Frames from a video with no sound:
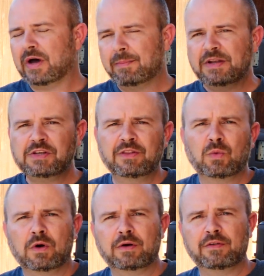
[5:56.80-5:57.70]
I mentioned the
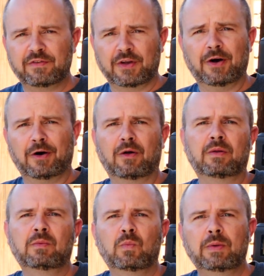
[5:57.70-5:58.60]
word stall
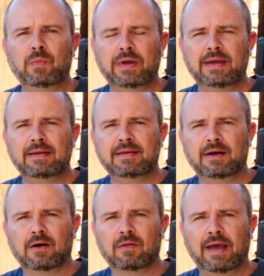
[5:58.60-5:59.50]
when we
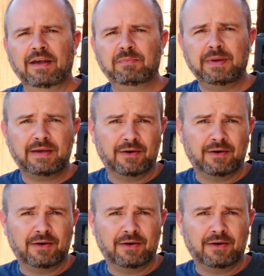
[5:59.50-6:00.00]
did our last peek